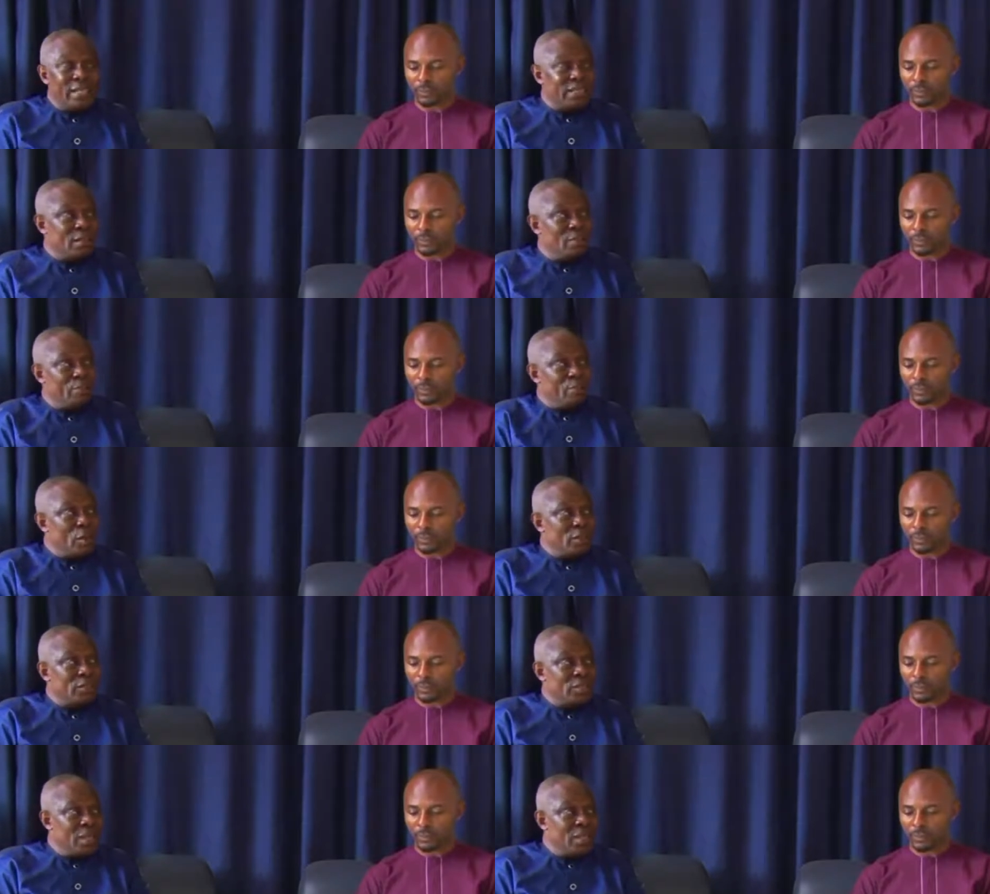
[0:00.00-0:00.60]
Speaker 1: why St.
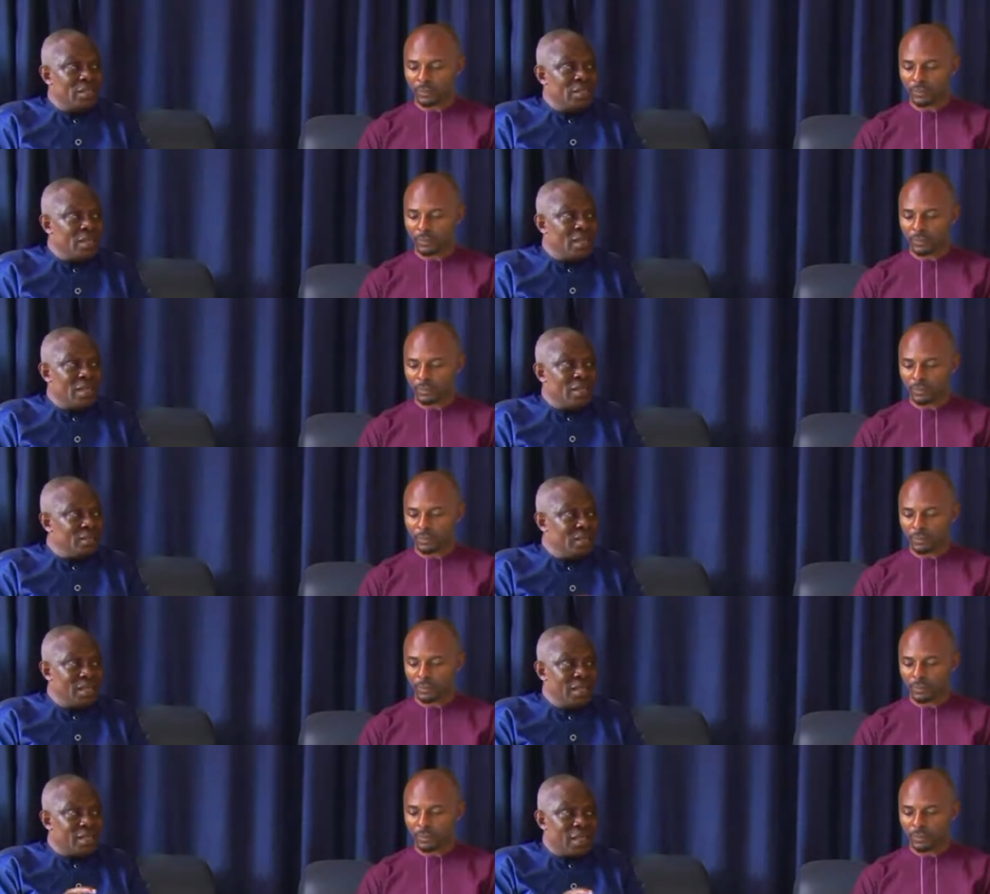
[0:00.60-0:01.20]
Paul says
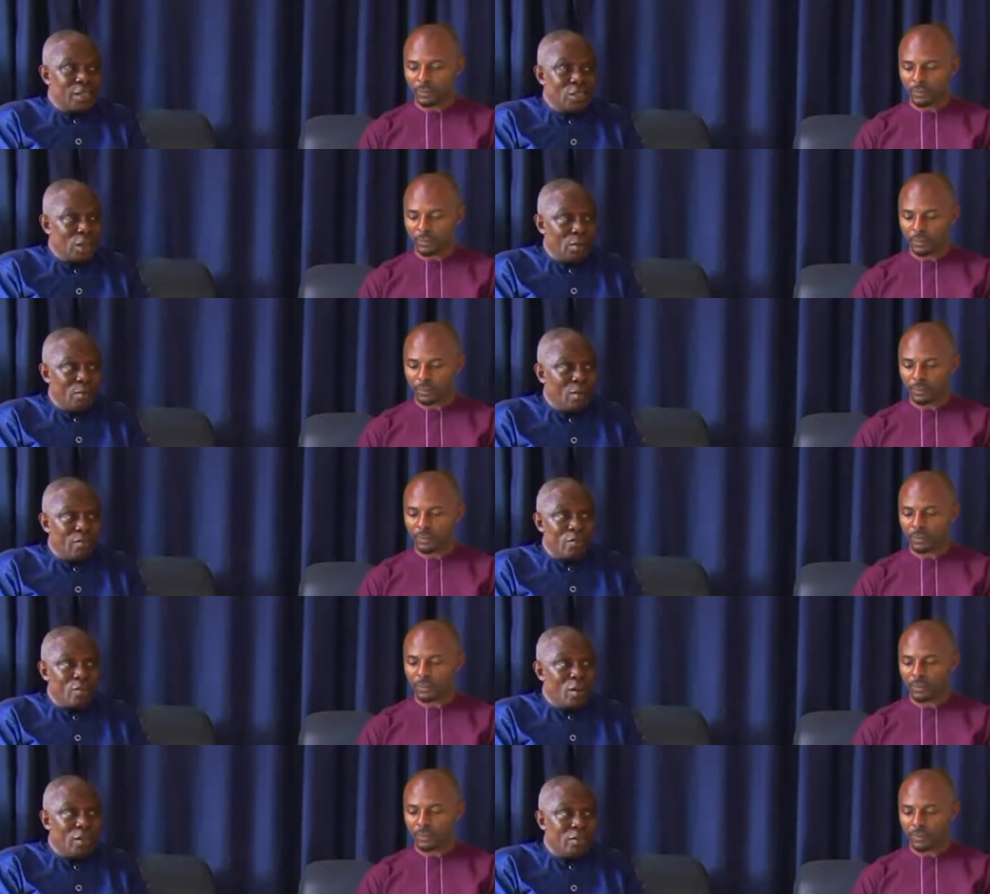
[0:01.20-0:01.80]
the kingdom
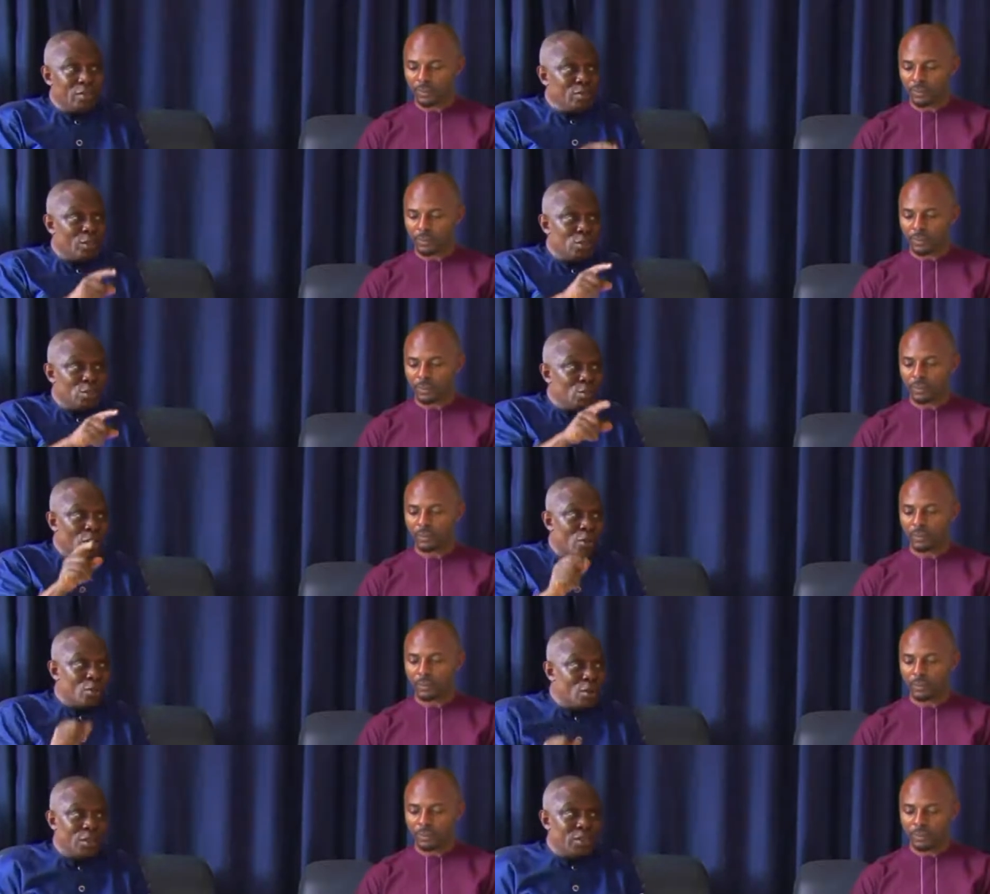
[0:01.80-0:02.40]
of God does
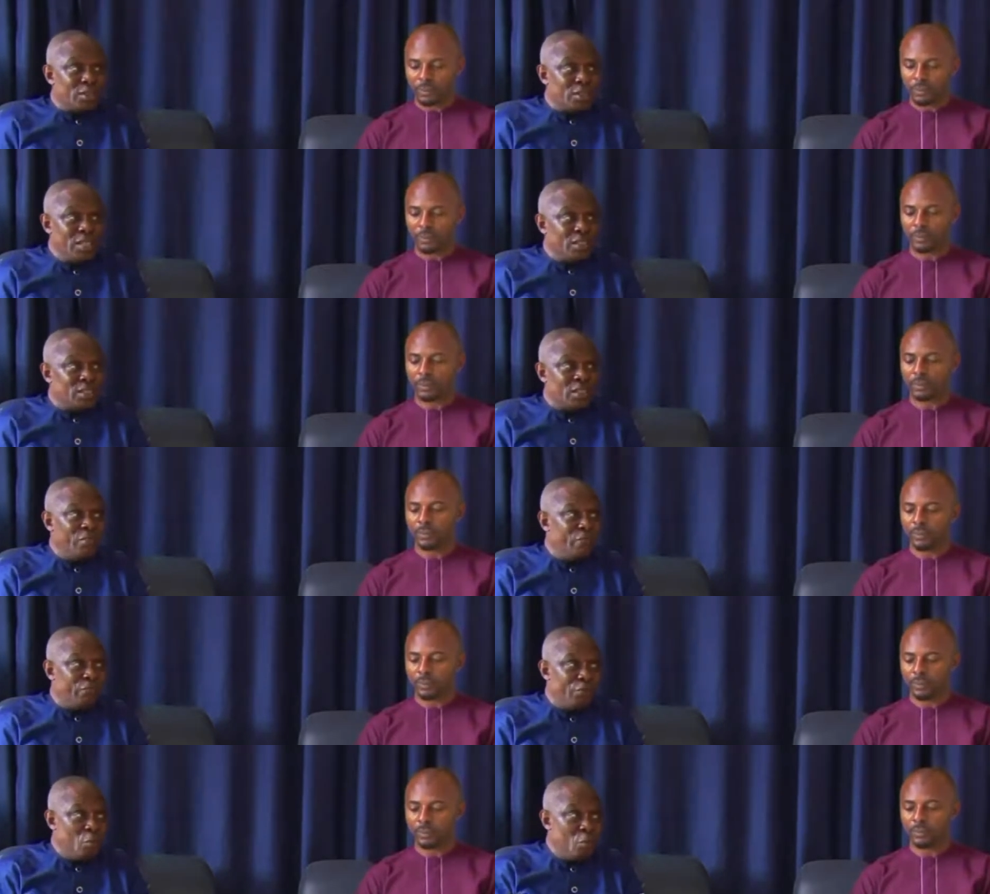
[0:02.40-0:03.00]
not consist
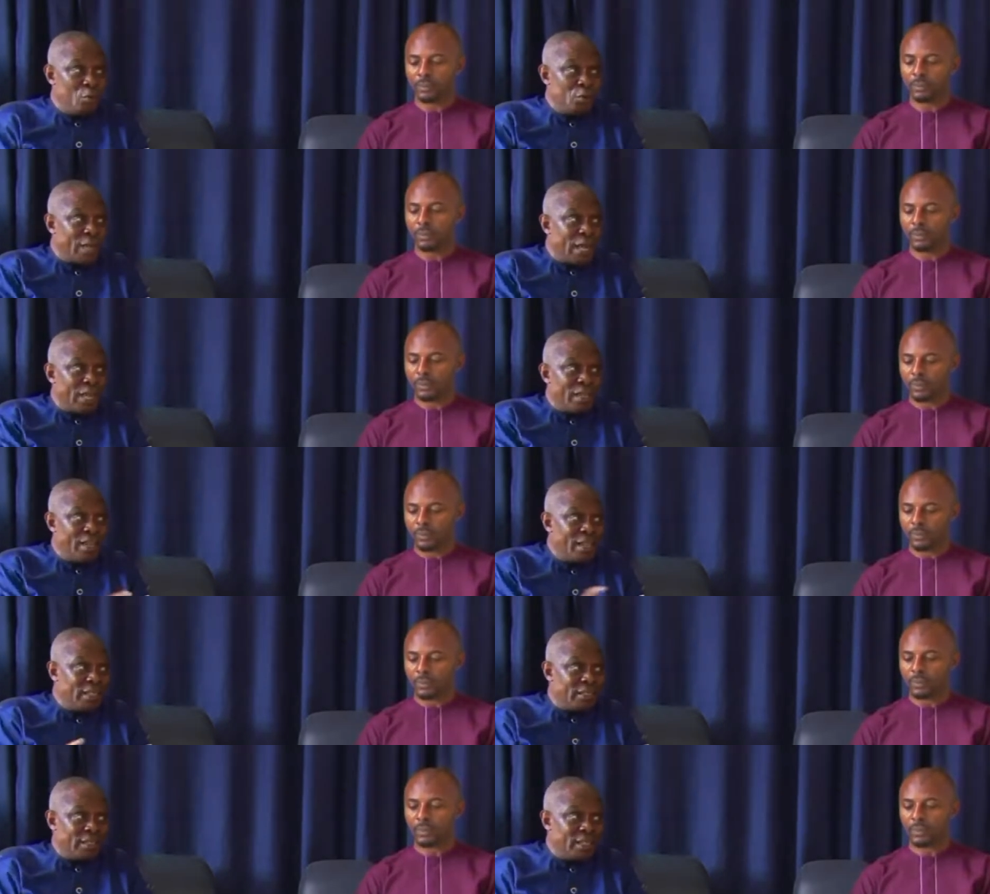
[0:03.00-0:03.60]
in food
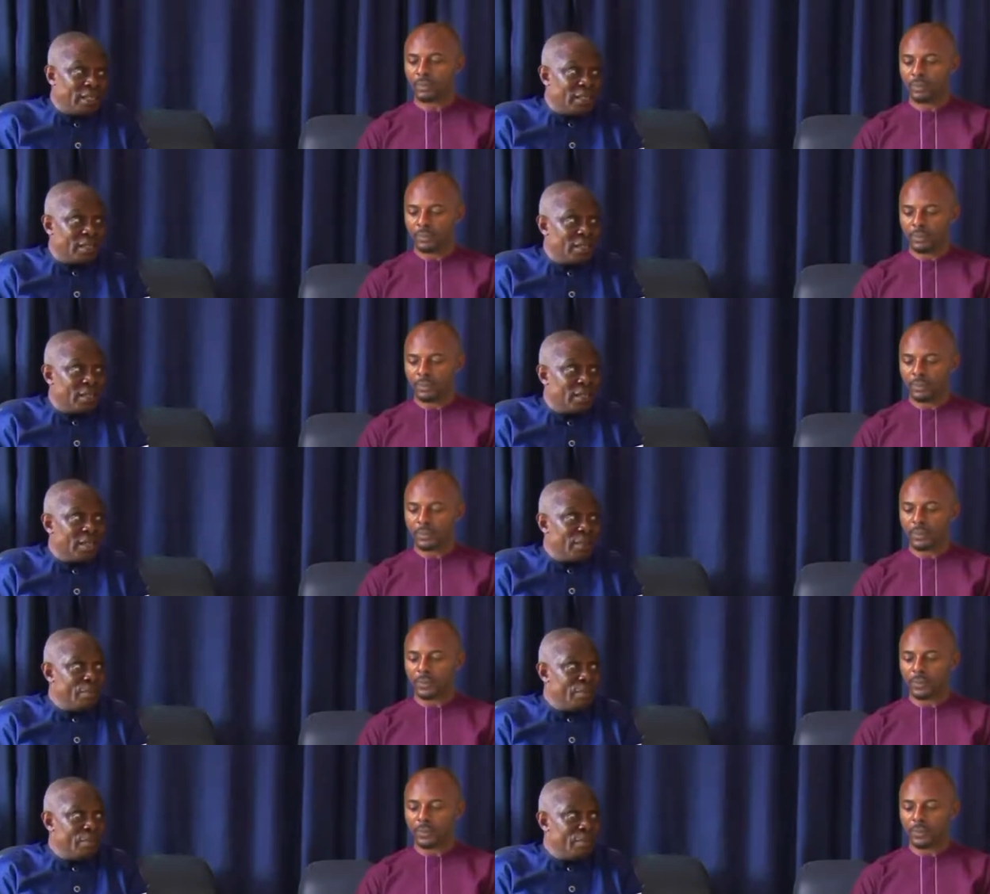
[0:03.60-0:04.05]
and eating